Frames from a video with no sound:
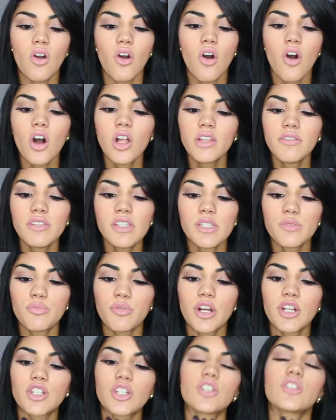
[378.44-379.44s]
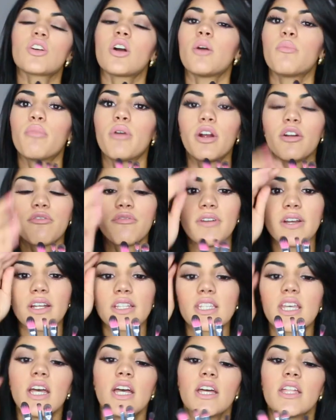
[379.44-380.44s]
all of these brushes are
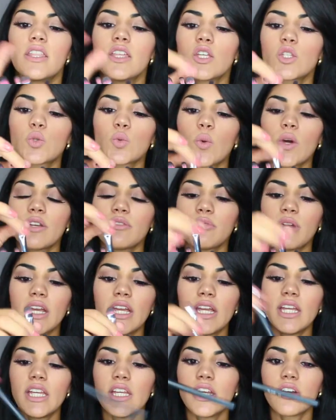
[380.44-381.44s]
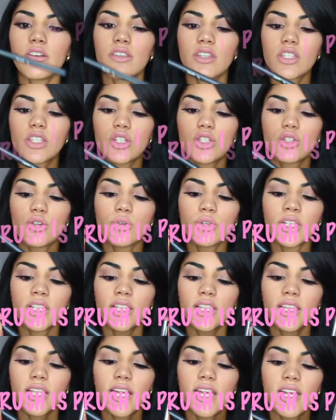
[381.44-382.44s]
perfect. This one right here, the
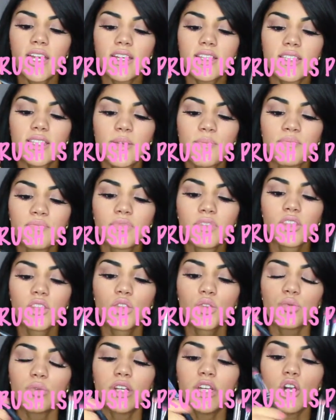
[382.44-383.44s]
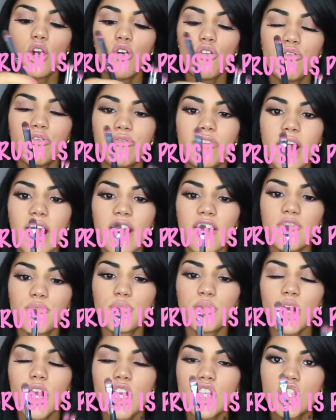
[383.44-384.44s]
Sedona Lace 305
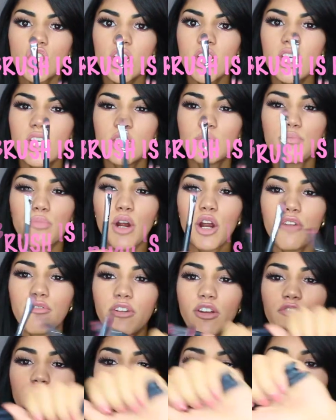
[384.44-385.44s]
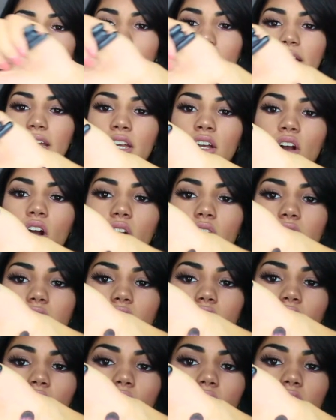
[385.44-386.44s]
brush, is perfect for packing
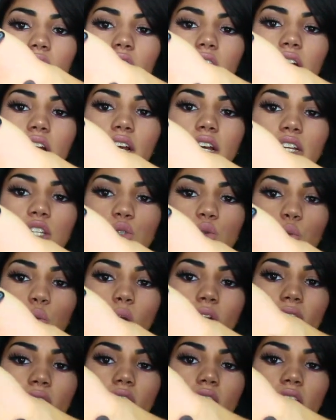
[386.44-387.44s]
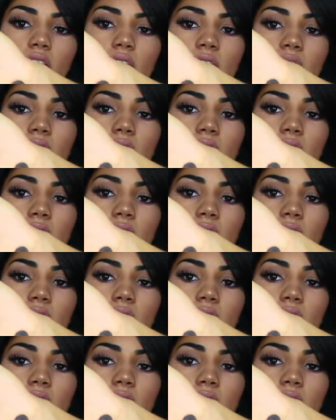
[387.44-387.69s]
on color as well.